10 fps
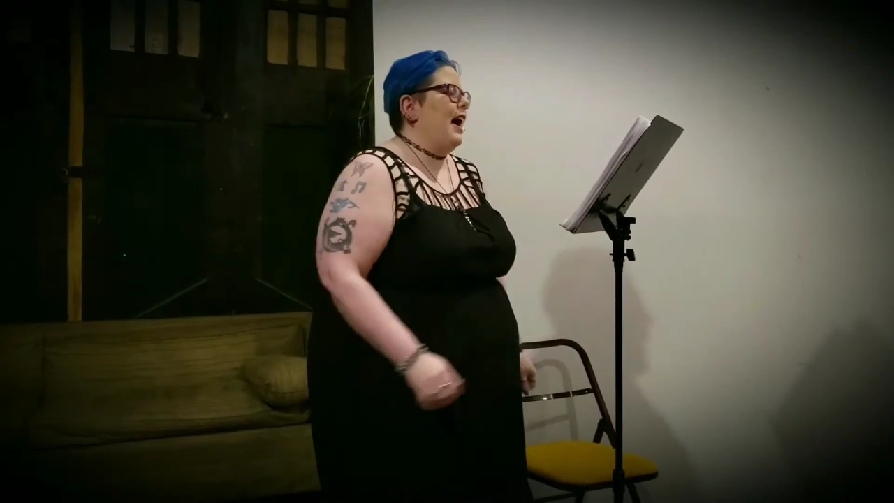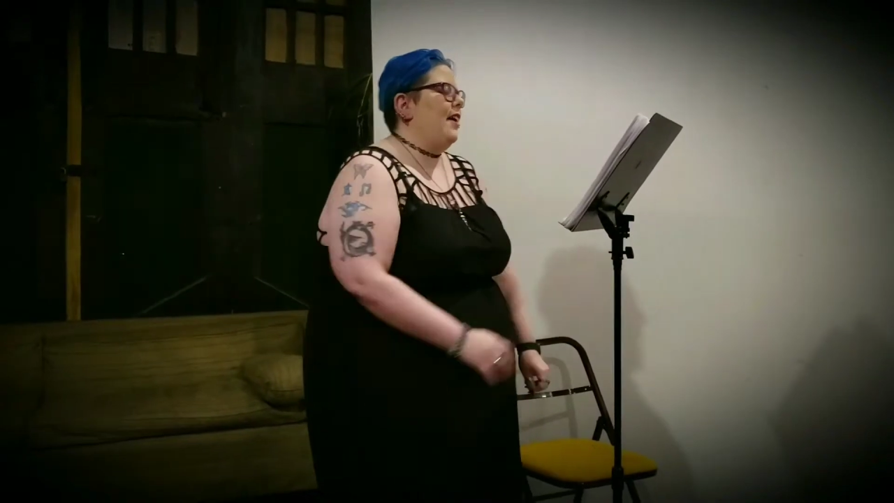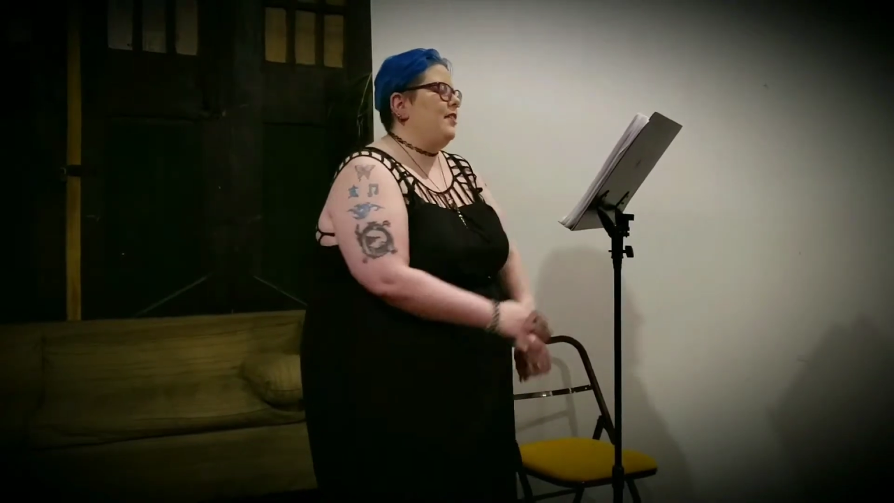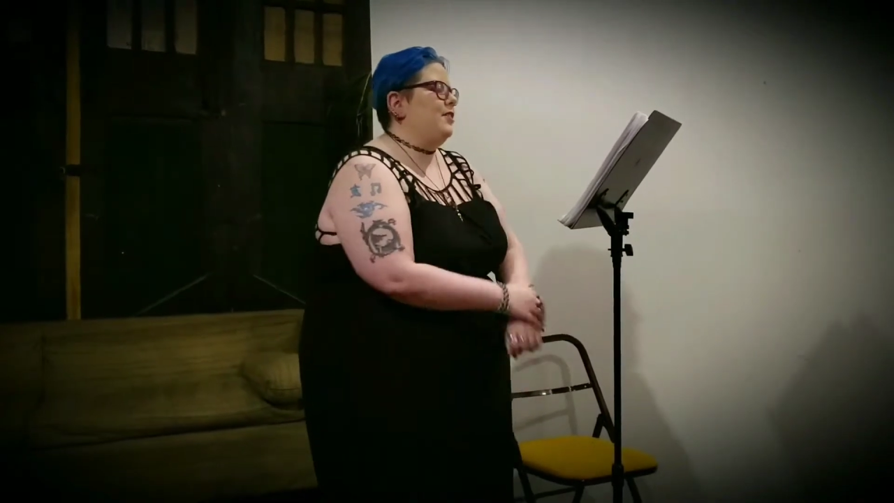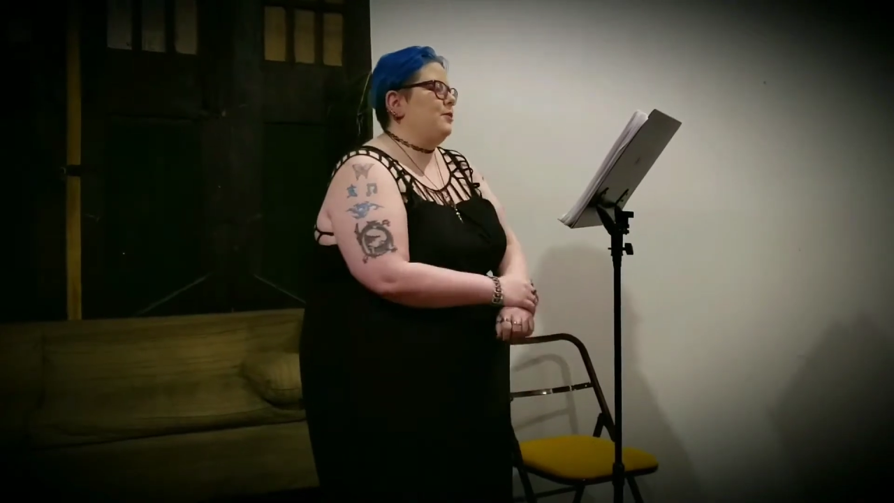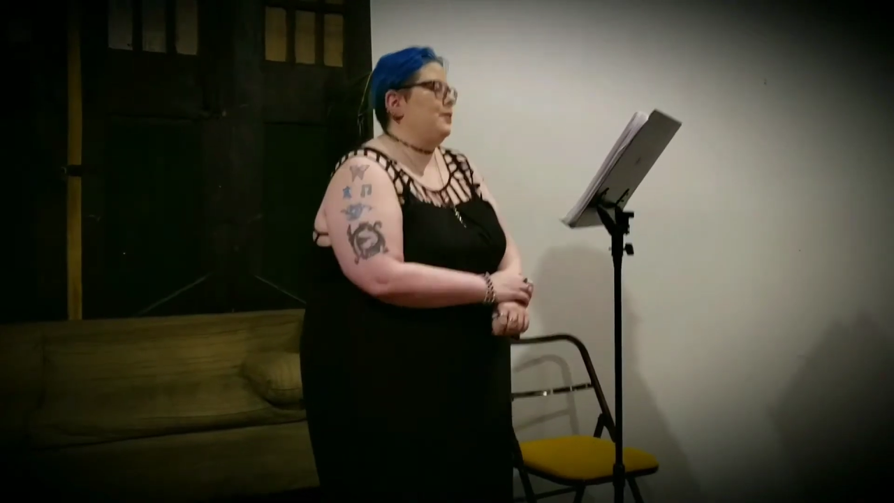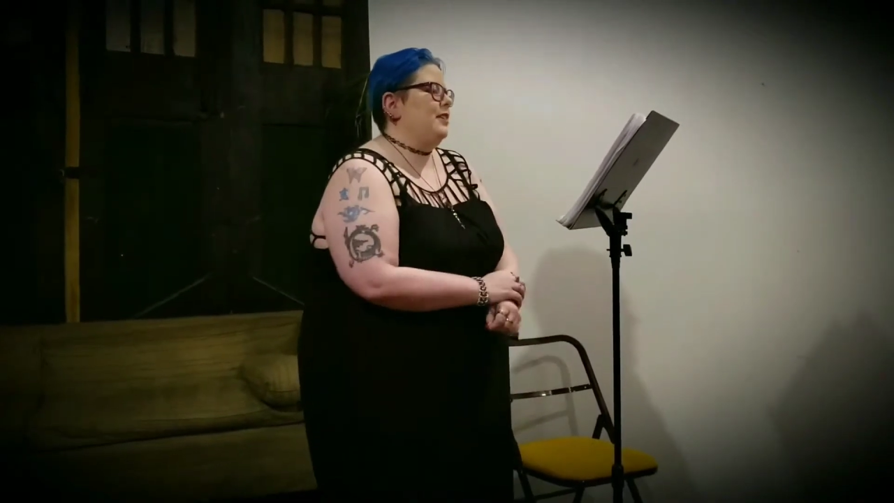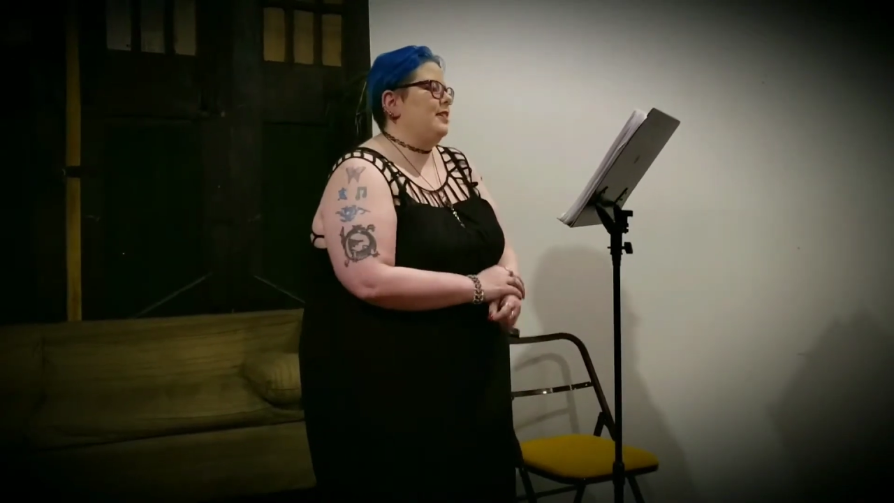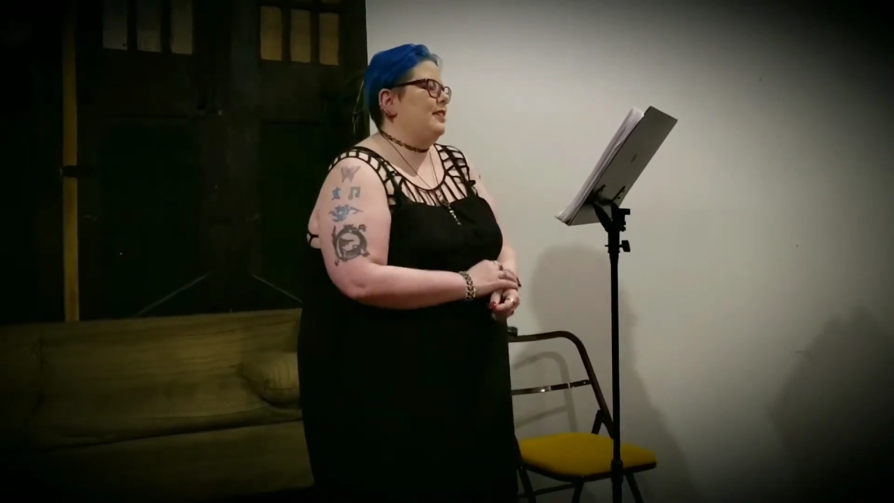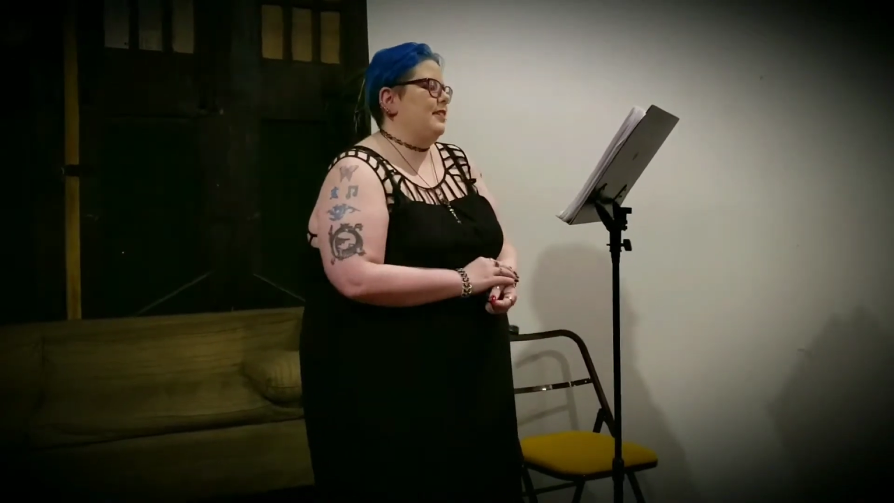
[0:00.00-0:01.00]
And this one
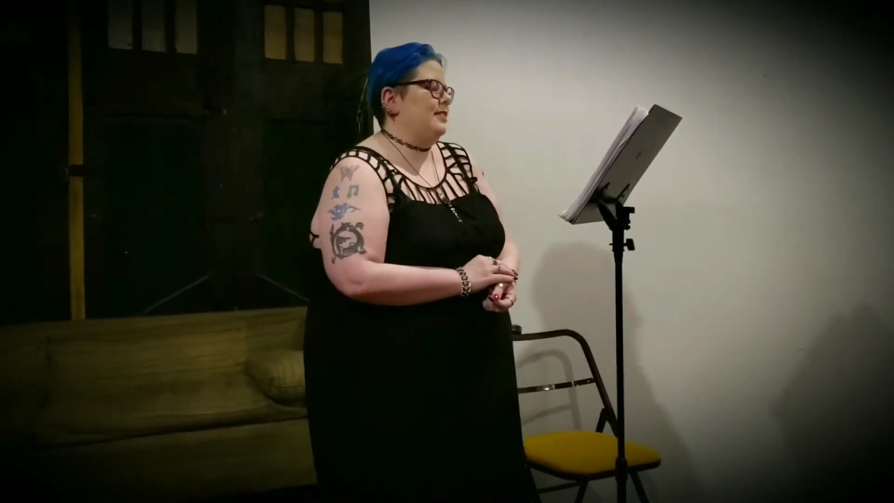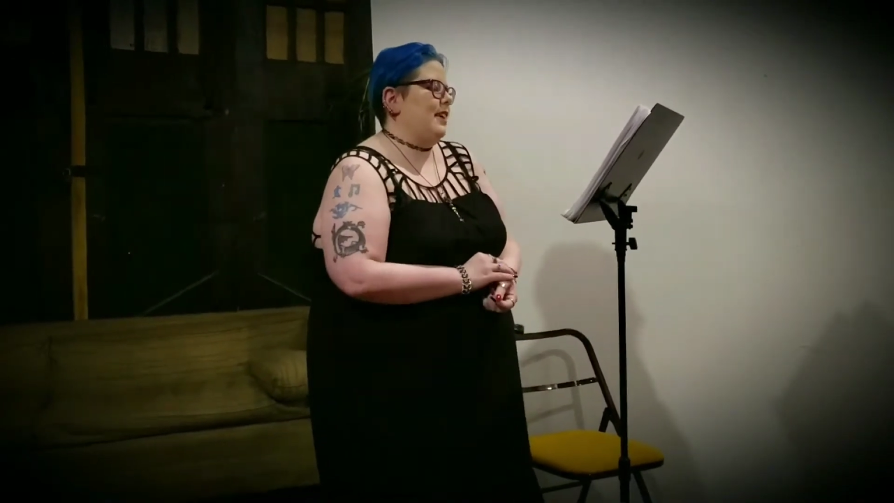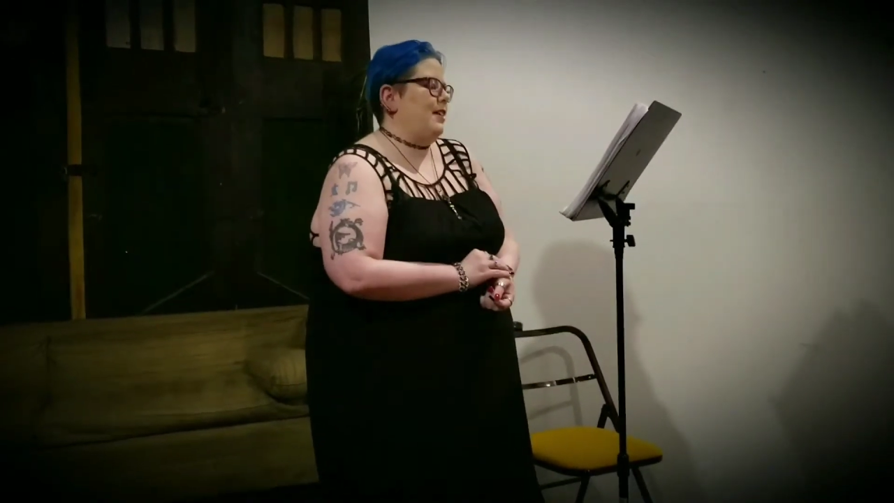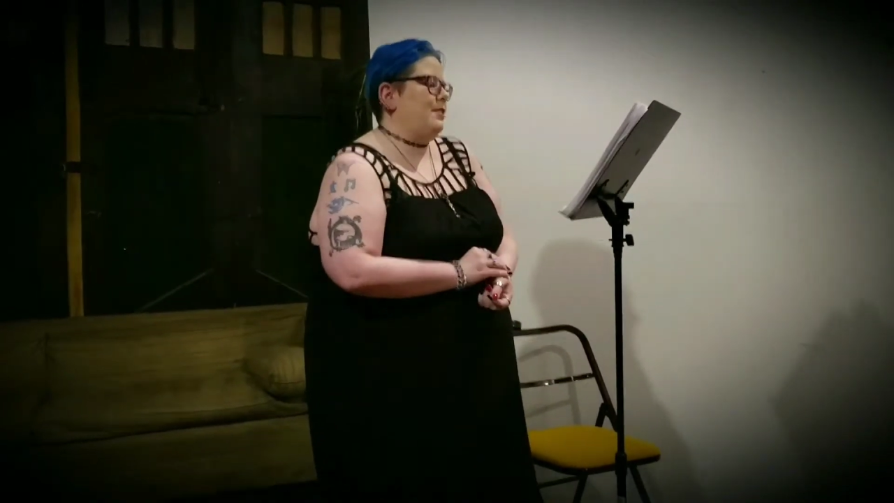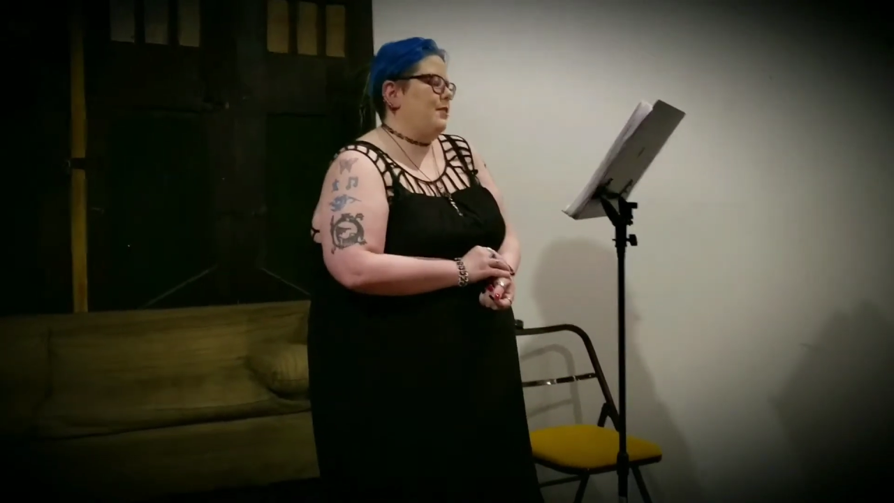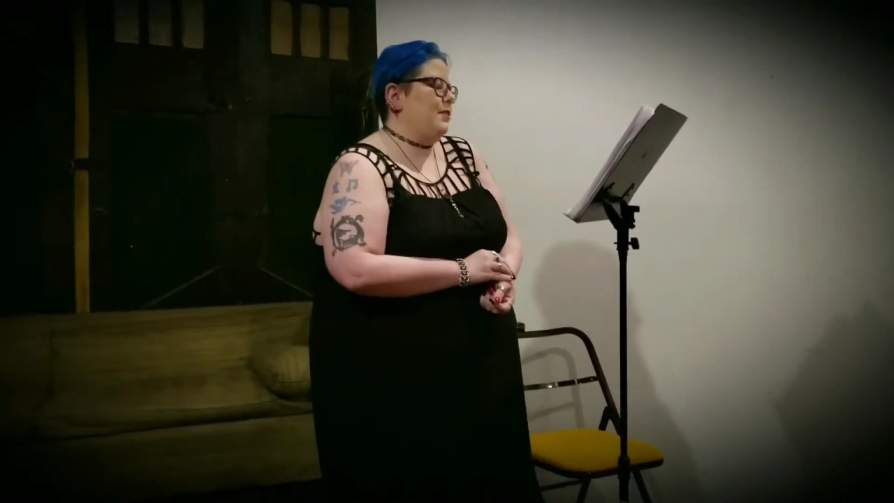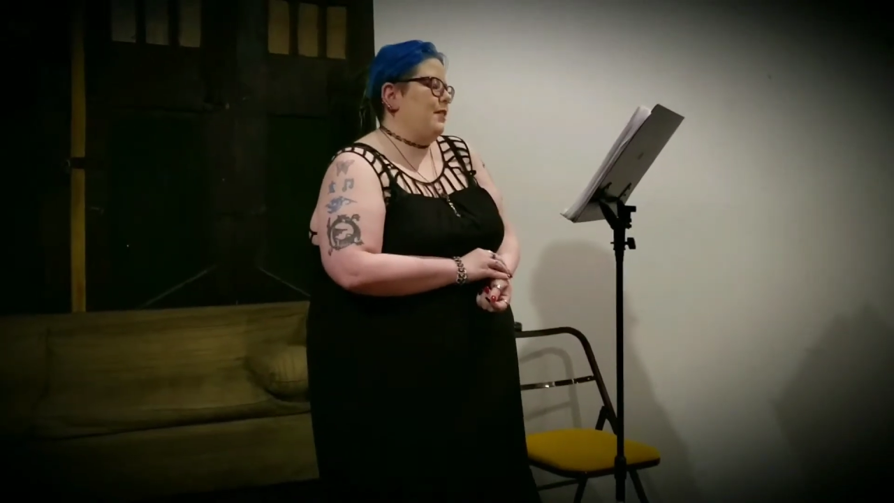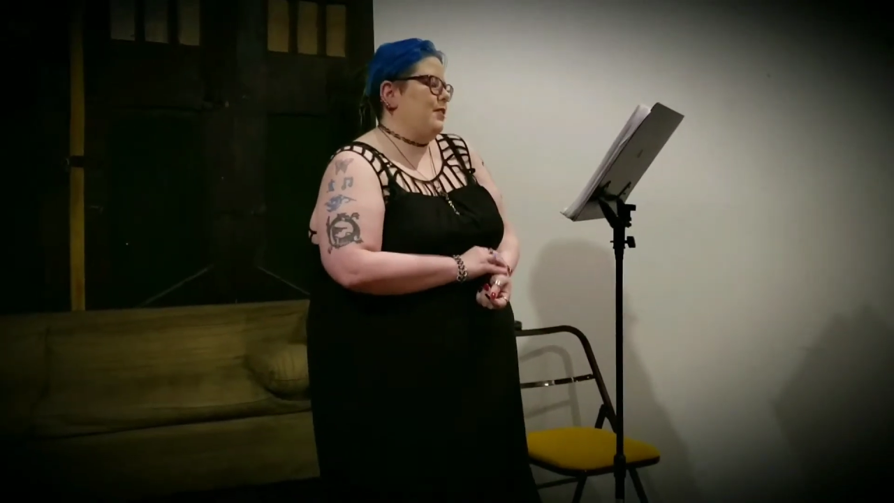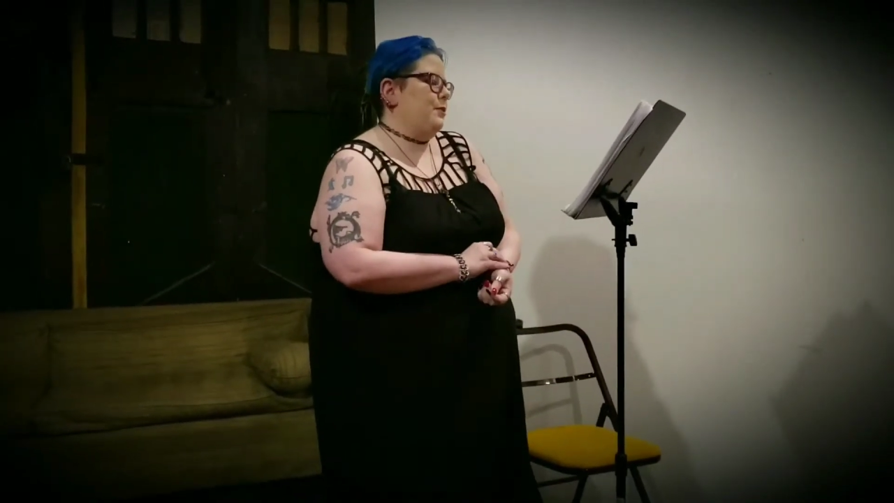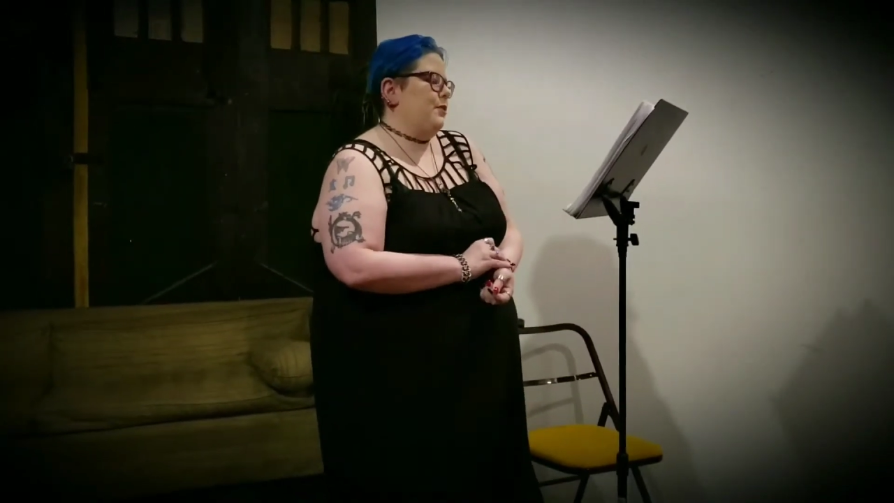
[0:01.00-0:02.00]
is, i never read
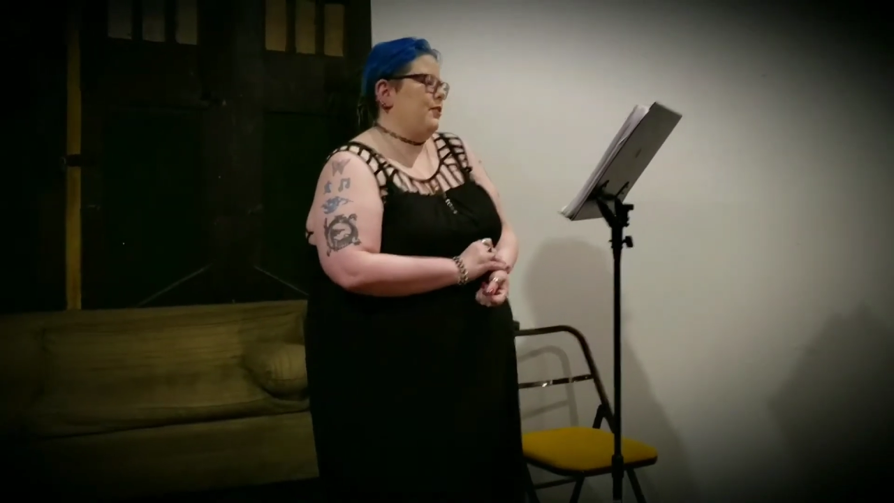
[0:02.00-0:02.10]
this before.